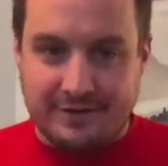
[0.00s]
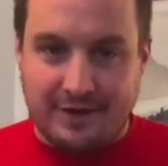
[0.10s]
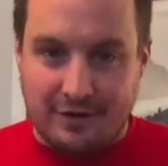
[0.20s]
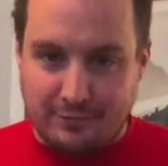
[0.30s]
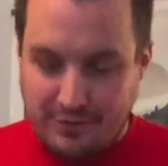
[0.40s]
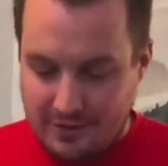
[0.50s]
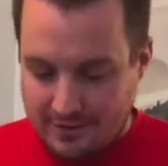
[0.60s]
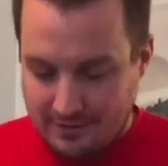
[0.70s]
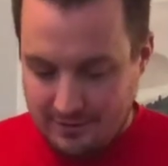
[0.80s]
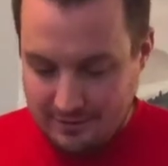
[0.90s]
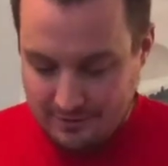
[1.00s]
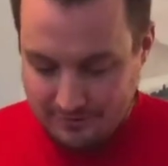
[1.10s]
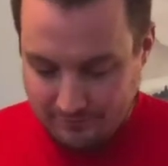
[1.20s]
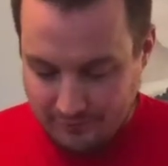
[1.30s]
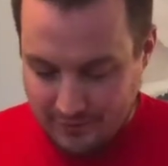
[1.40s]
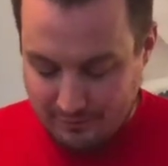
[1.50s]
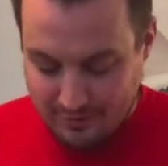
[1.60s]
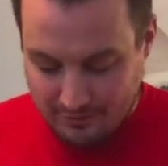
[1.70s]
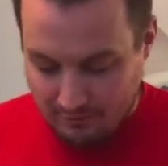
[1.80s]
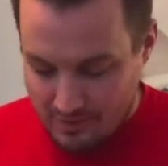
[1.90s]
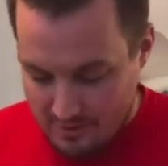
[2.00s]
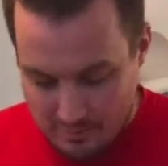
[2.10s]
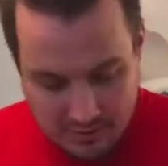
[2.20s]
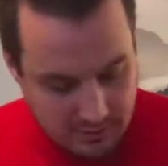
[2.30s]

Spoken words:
tell me the McRib